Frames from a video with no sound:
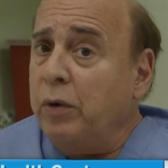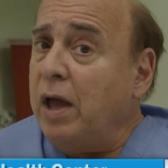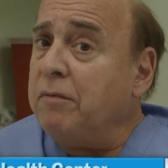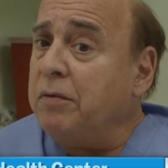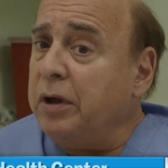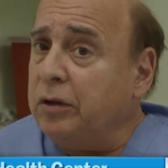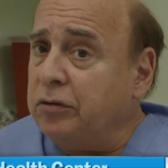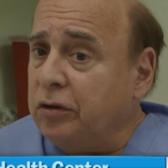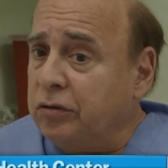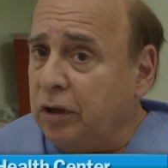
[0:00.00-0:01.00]
have very good
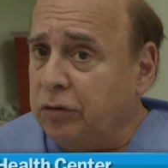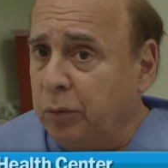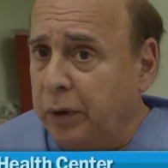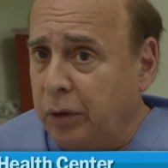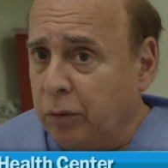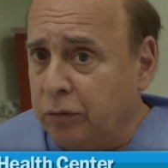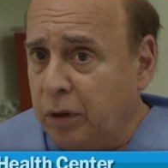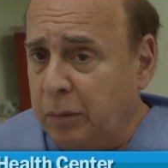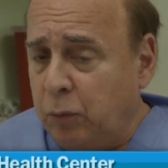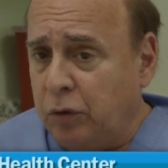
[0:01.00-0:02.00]
success doing those.
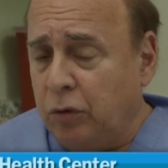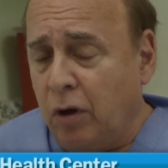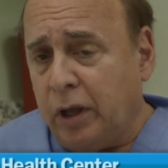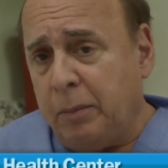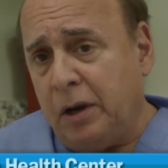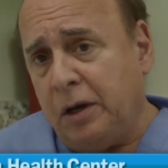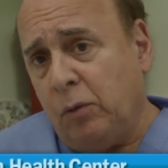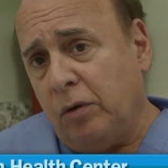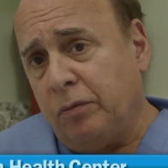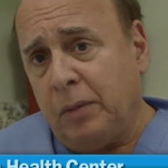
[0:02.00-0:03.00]
I mean, we're talking about
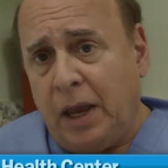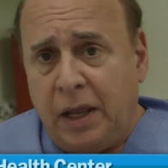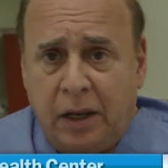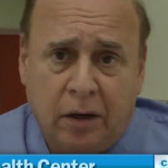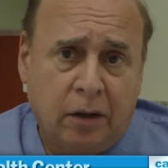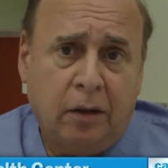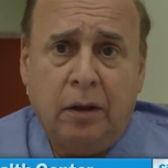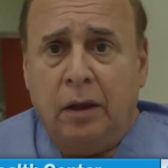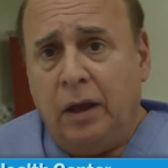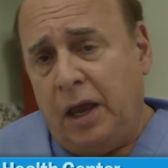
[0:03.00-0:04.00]
anywhere from 80 to
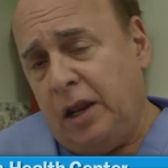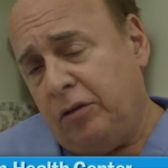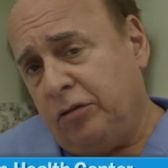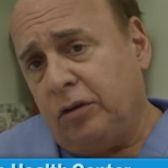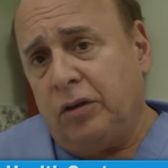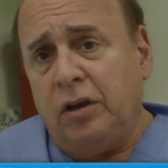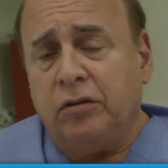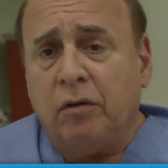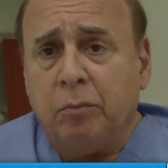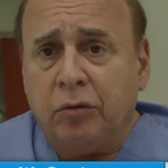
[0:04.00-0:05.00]
86,
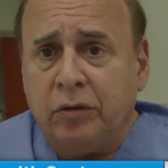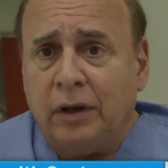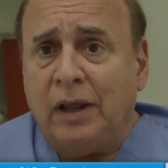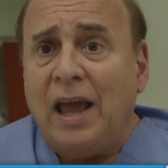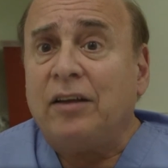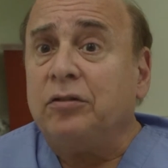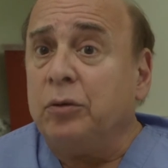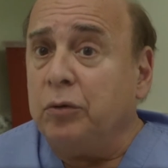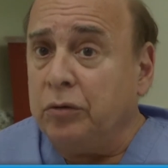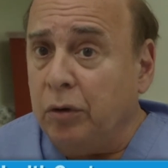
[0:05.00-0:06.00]
87%
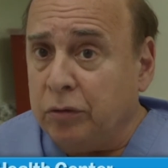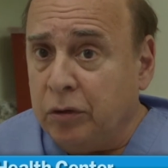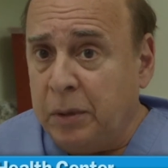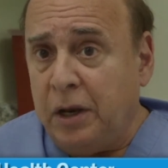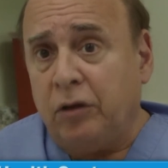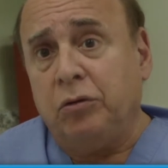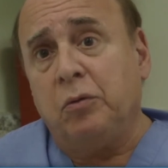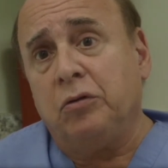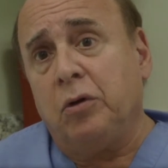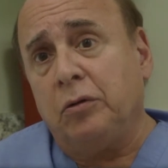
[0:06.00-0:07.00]
excellent results. To me, an excellent
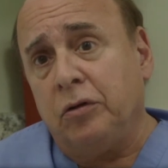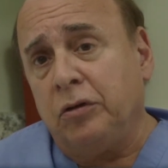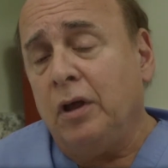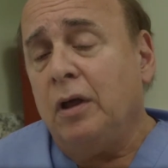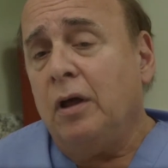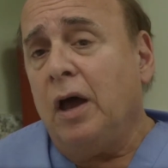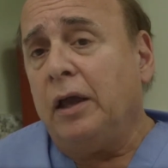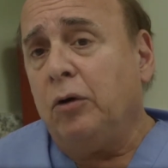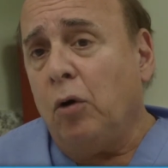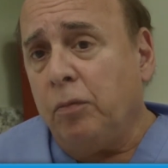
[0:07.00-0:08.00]
result is I
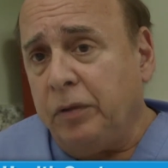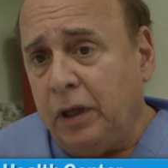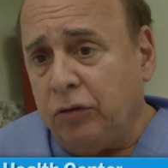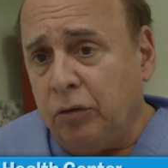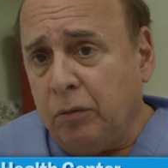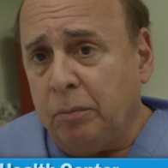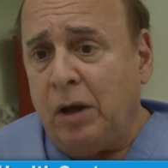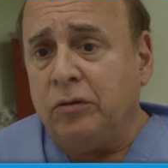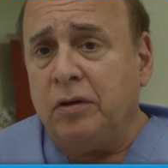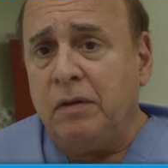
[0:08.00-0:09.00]
can hopefully get you
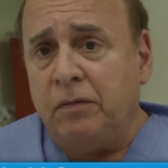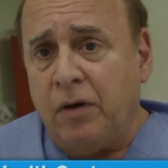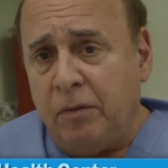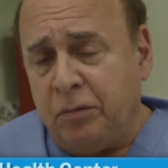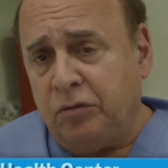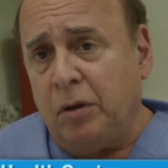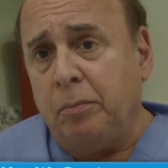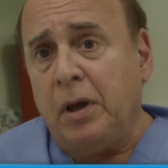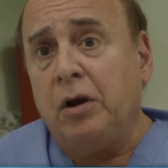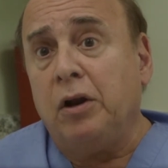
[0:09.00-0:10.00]
about
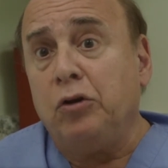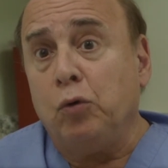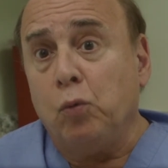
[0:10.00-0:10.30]
75% better than you